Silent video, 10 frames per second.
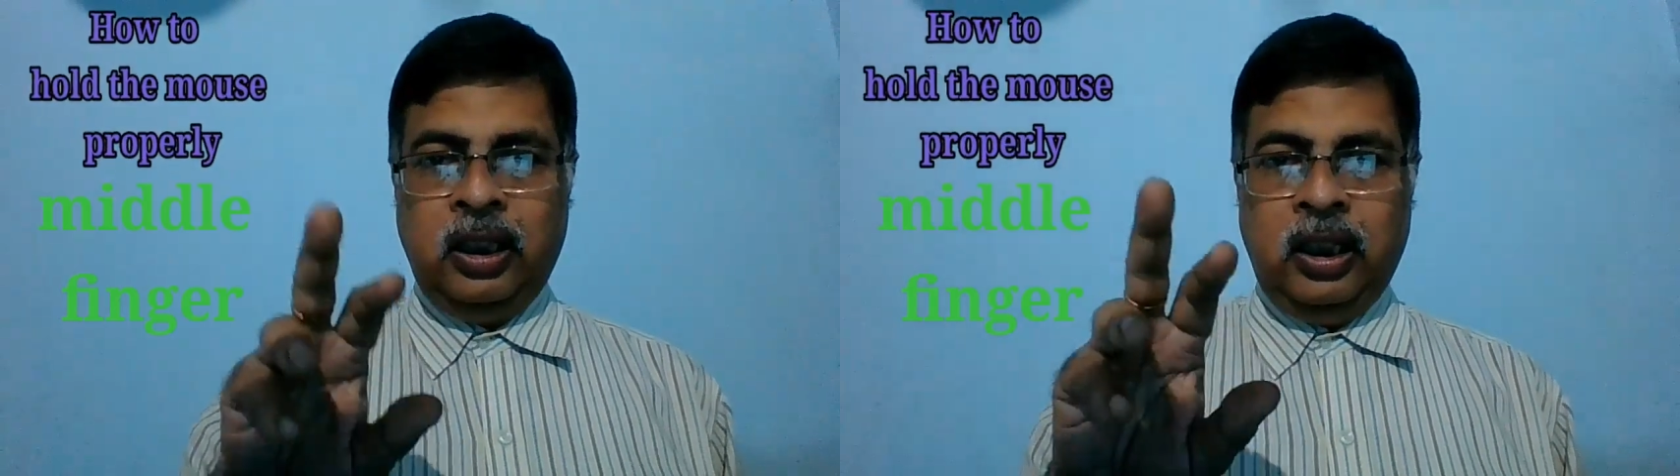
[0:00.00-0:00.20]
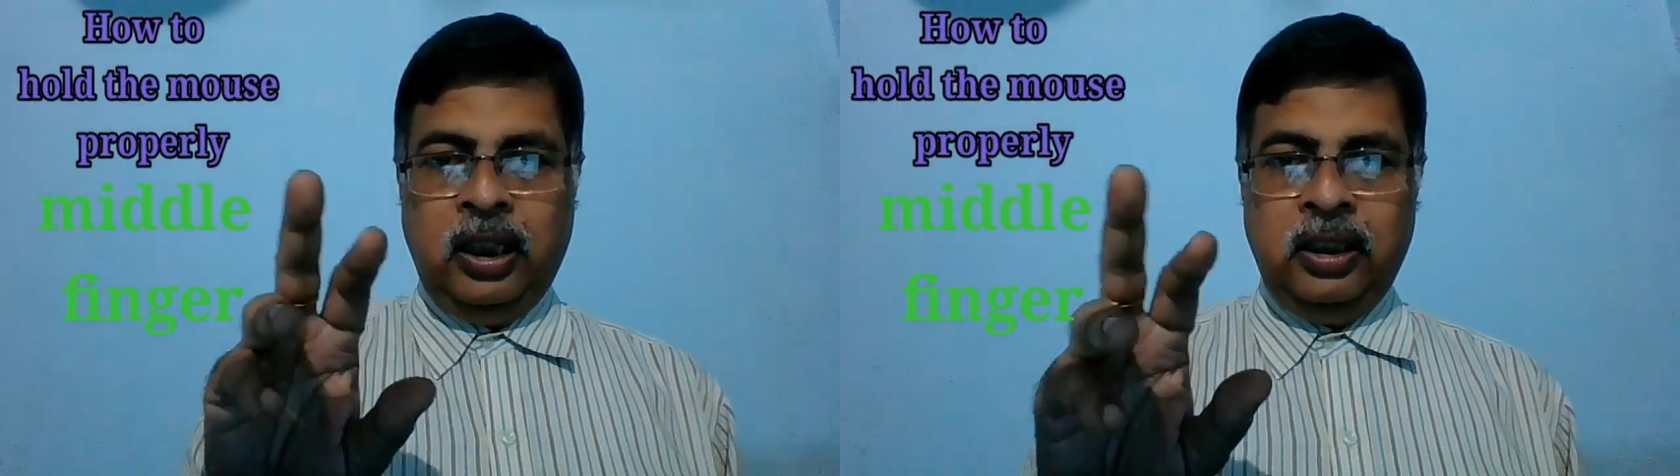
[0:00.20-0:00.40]

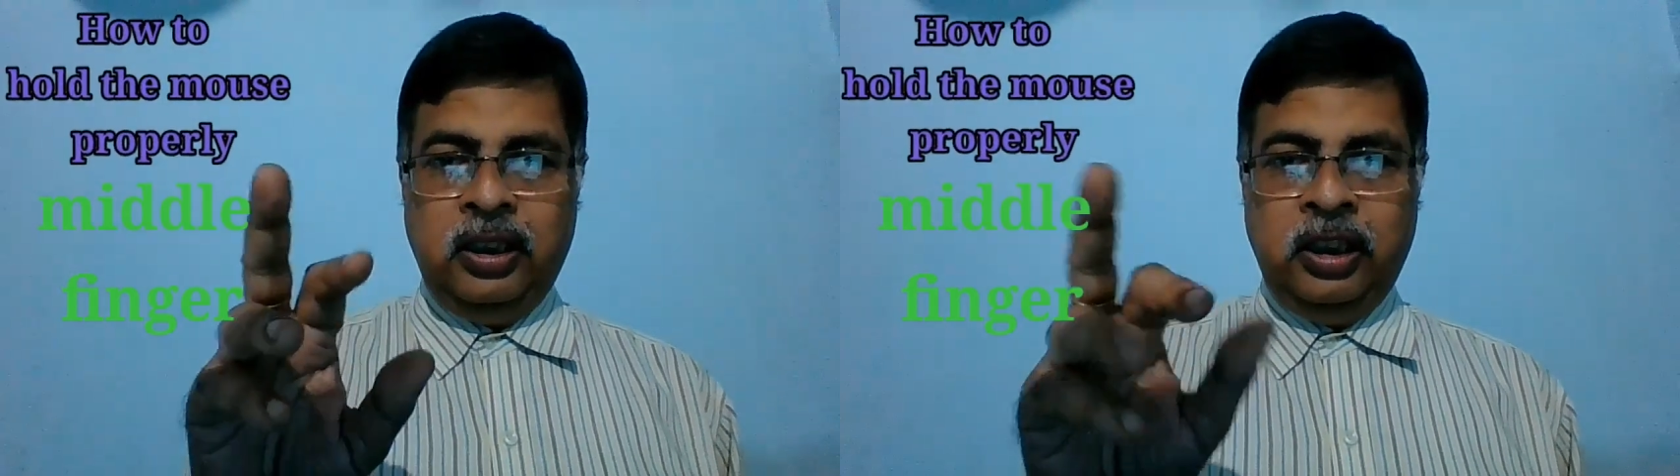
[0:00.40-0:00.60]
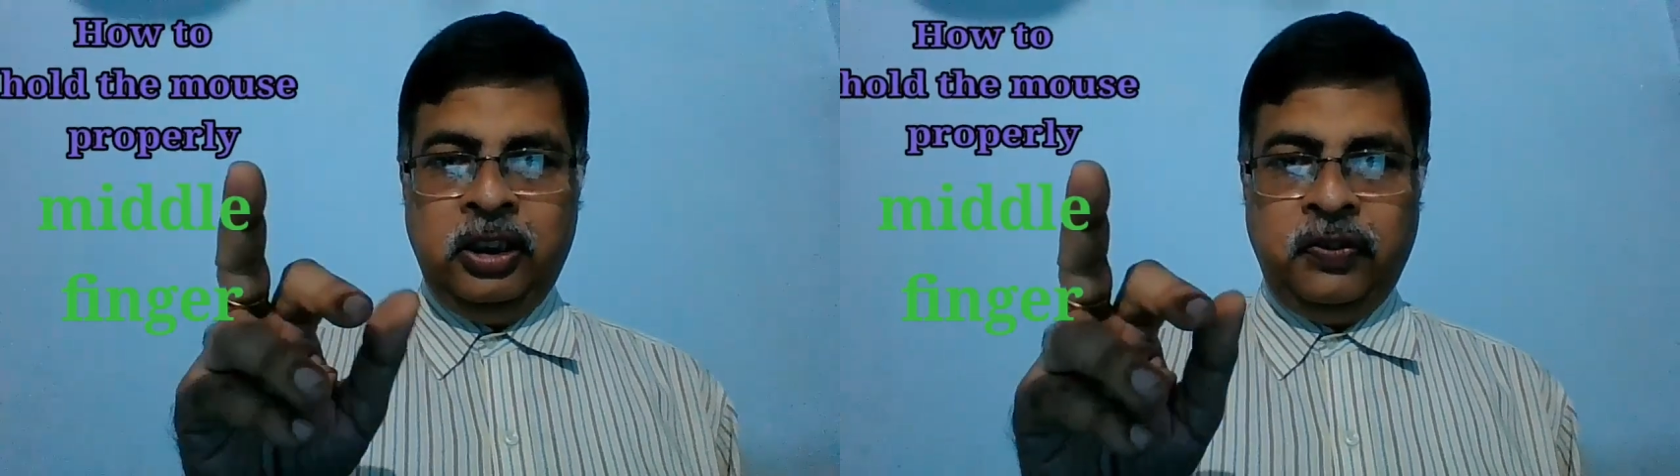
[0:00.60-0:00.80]

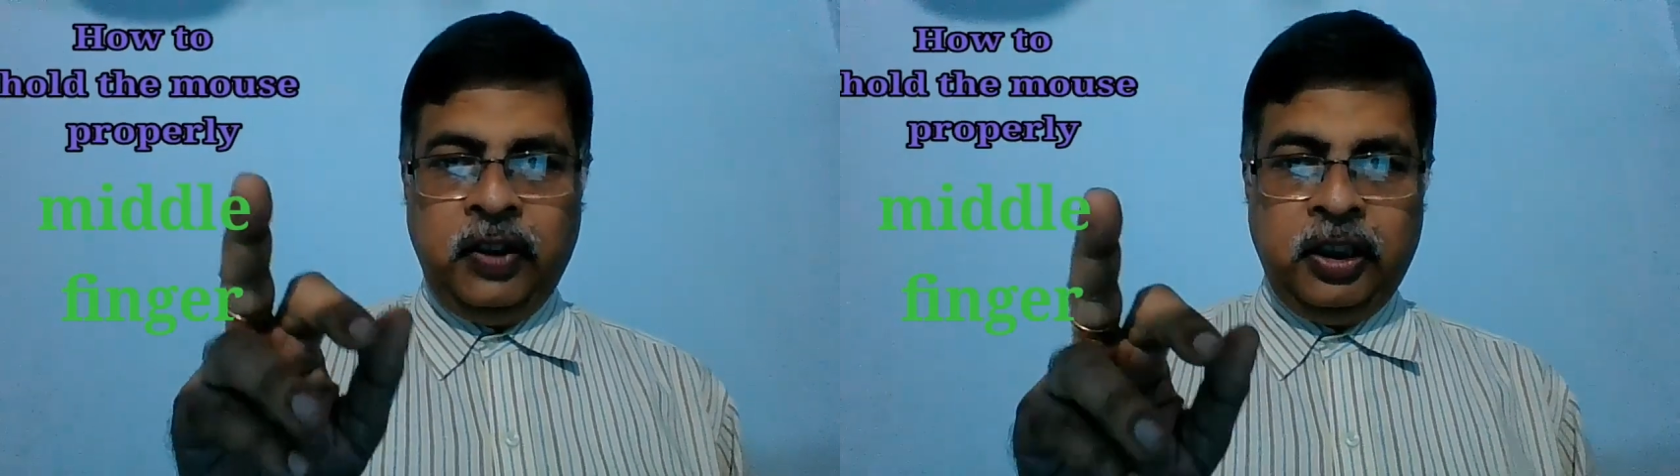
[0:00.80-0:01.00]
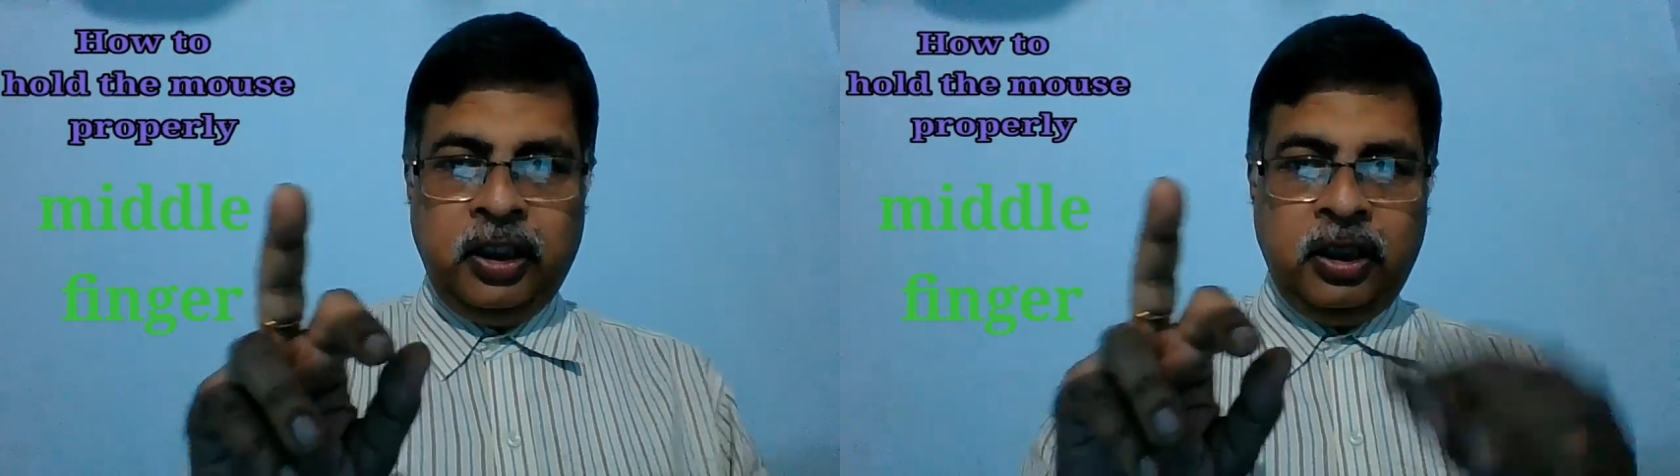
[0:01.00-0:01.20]
And this
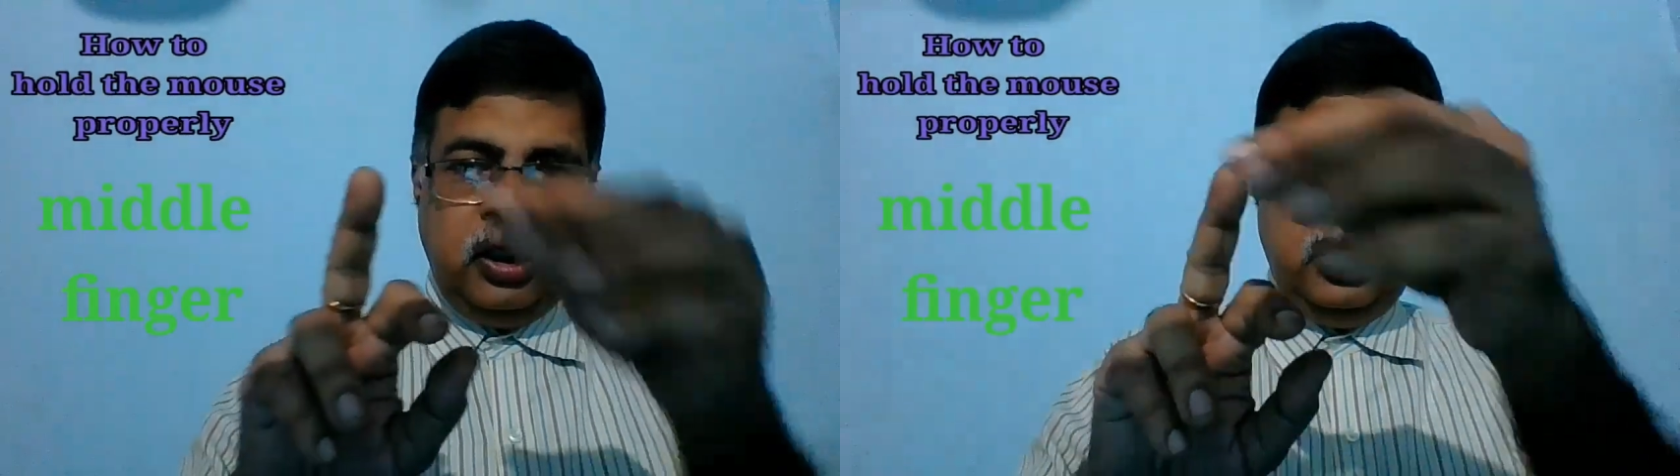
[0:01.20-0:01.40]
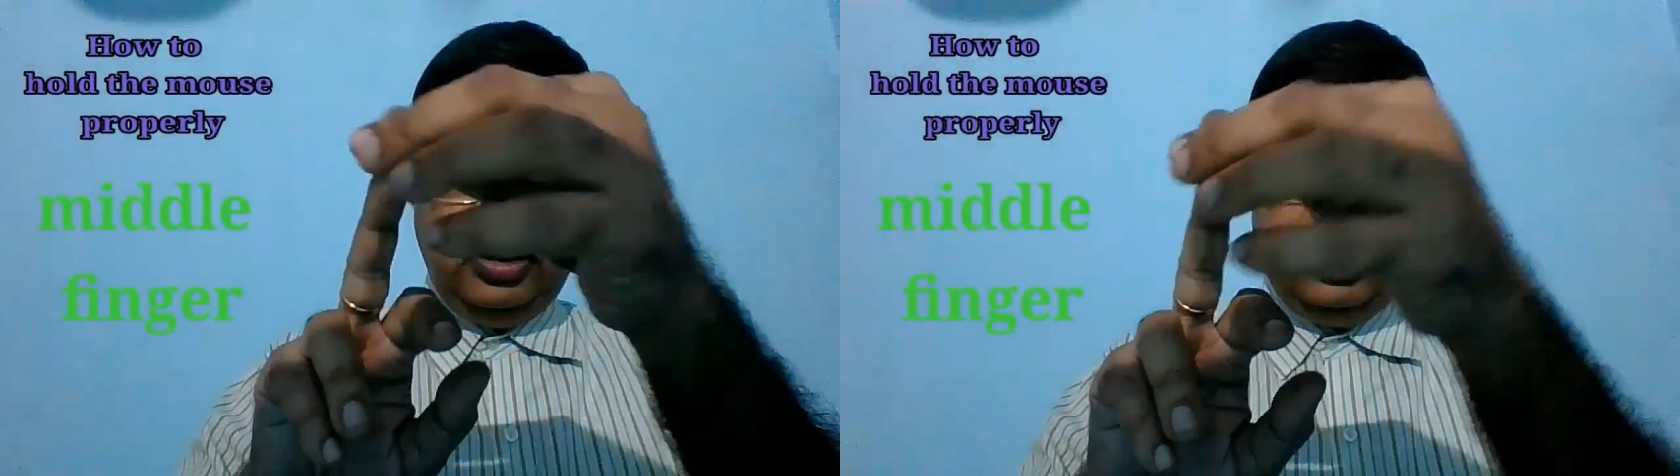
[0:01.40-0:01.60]
finger,